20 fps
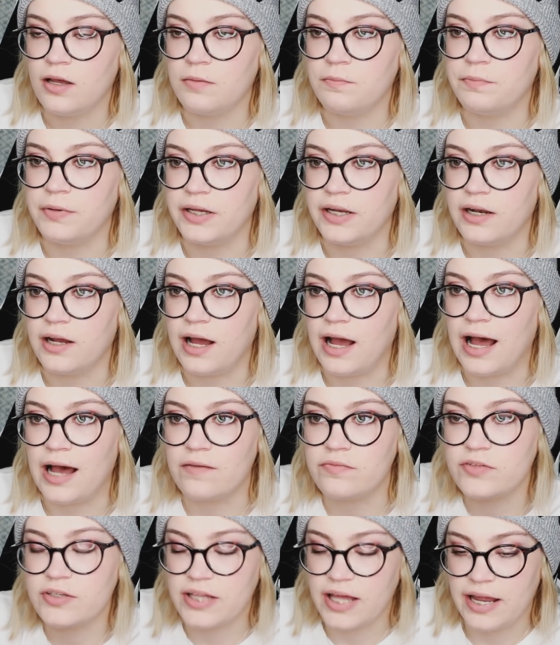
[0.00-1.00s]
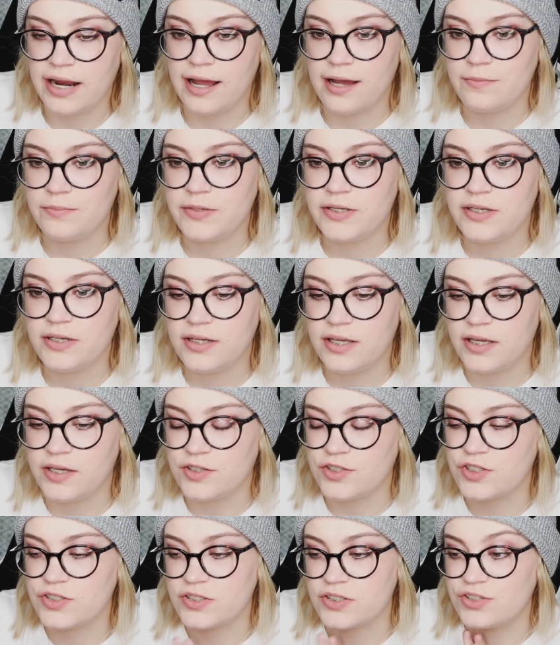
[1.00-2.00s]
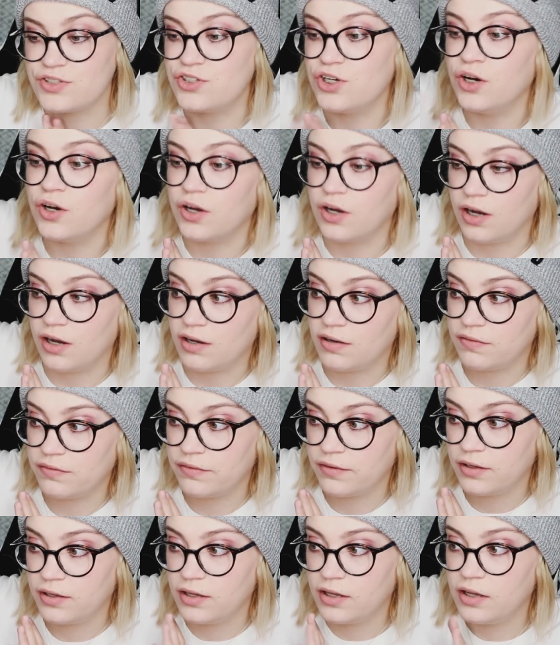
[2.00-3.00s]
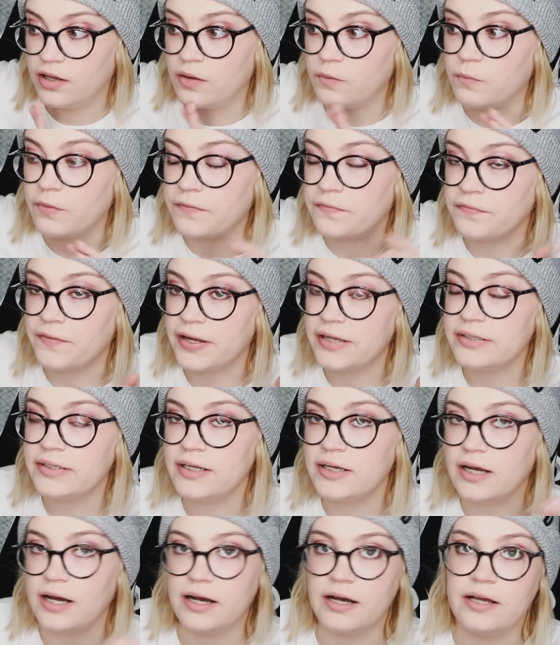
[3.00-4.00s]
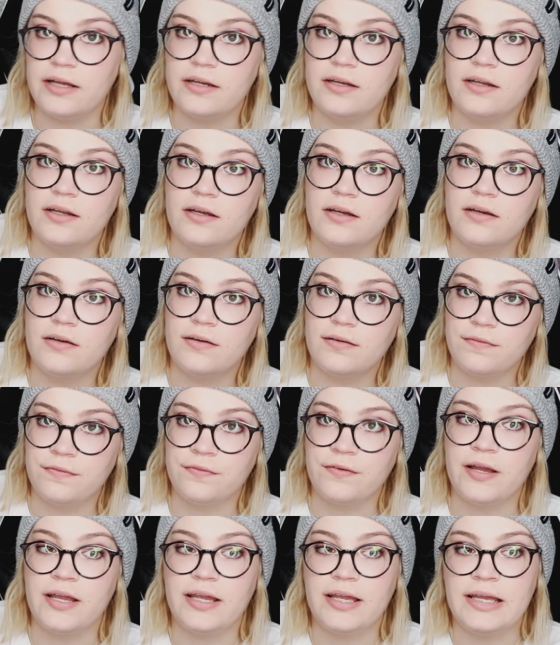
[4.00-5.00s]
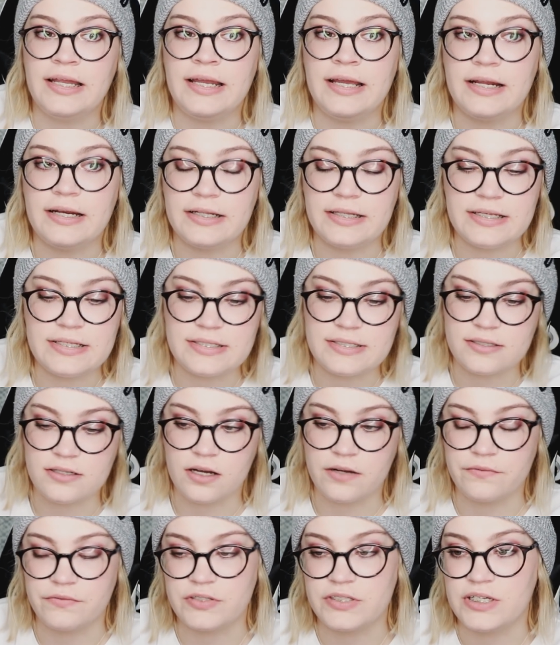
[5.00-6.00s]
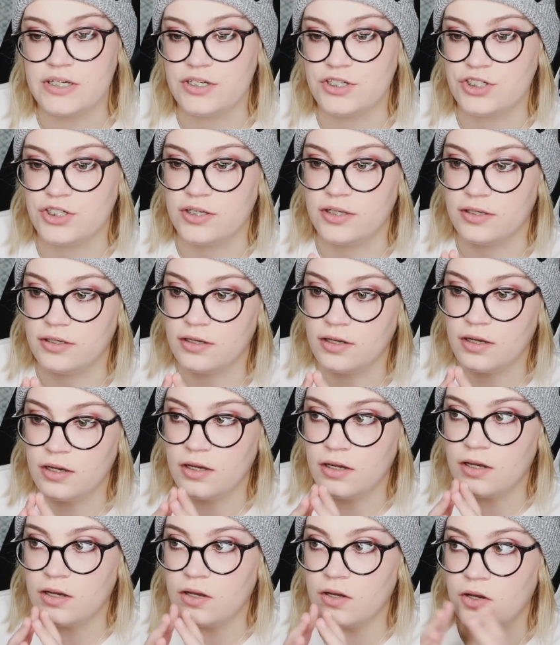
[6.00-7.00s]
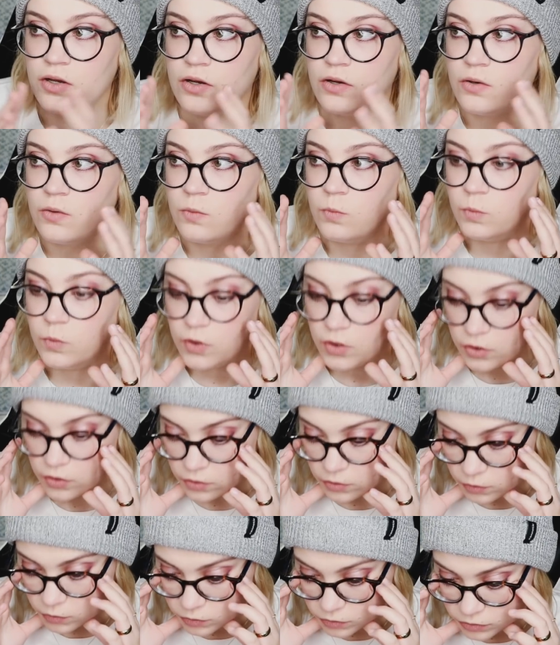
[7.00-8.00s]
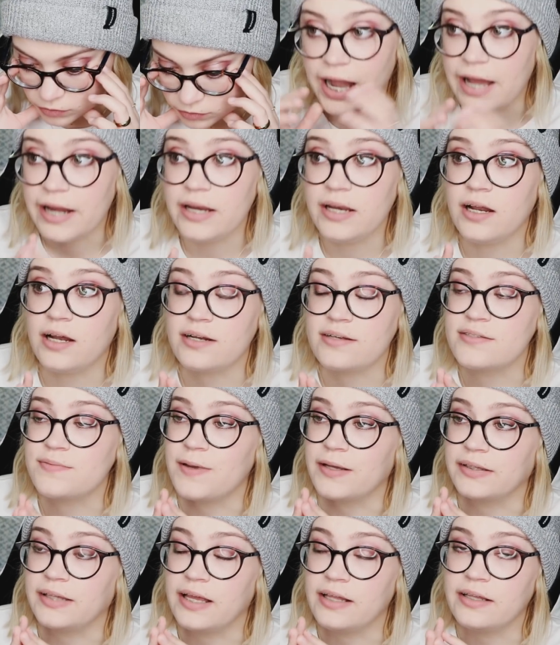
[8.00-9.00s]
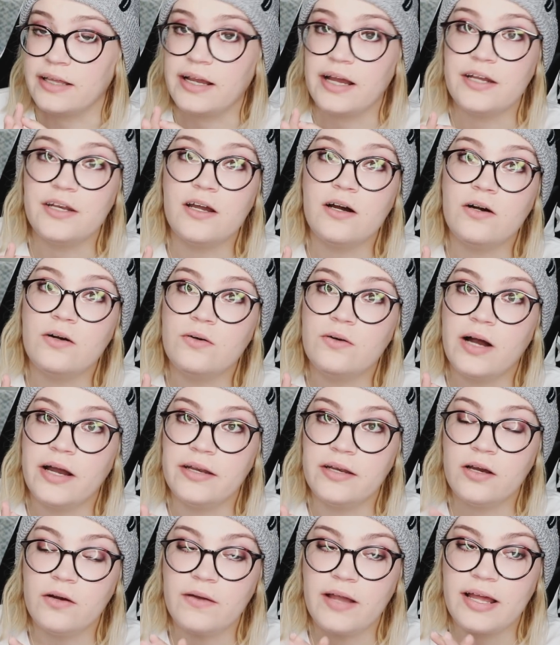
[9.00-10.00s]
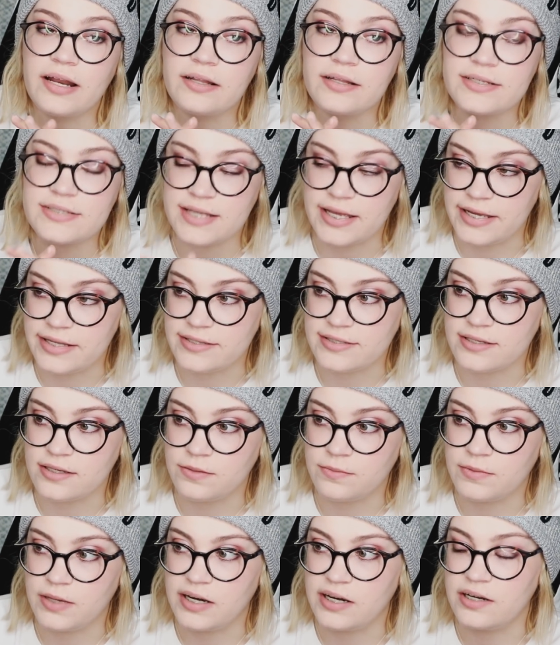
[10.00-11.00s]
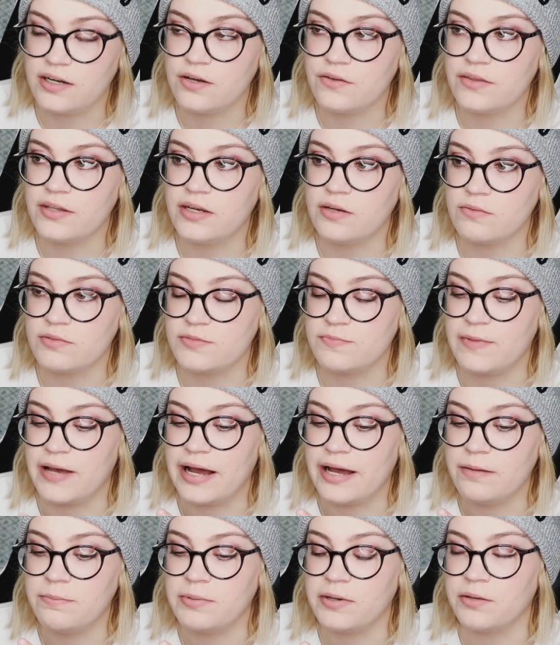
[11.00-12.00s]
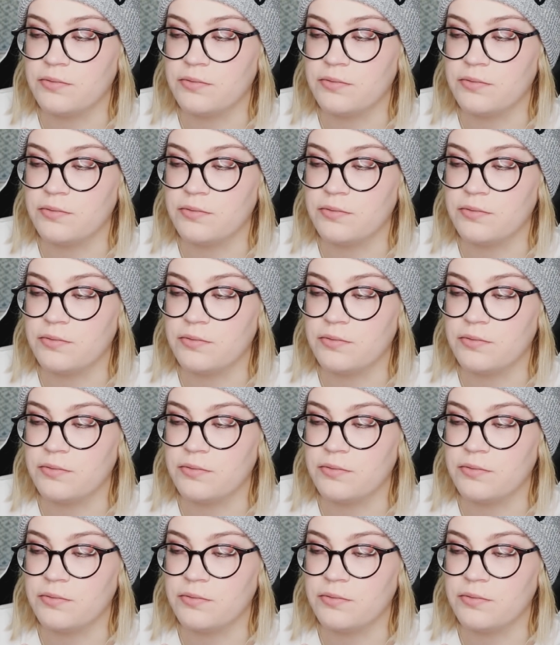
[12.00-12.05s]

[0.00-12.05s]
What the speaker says: But after that happened, it just took off. We finally got Frank and Annalise's confrontation. Whoa. I did not expect that. Like, I know Annalise hates him, and I know that it was bad,